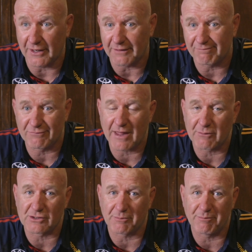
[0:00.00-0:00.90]
and that
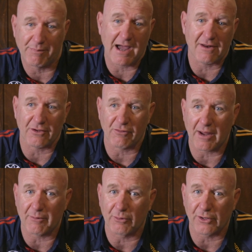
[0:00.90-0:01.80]
was a part of the
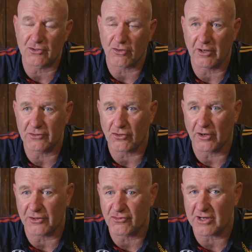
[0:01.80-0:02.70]
ground we want to try, try
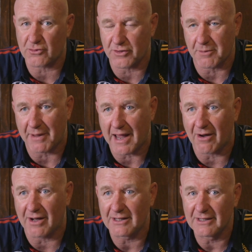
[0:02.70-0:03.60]
and address with the
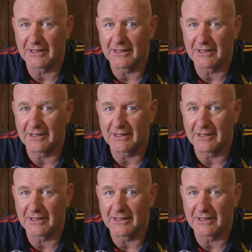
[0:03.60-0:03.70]
power.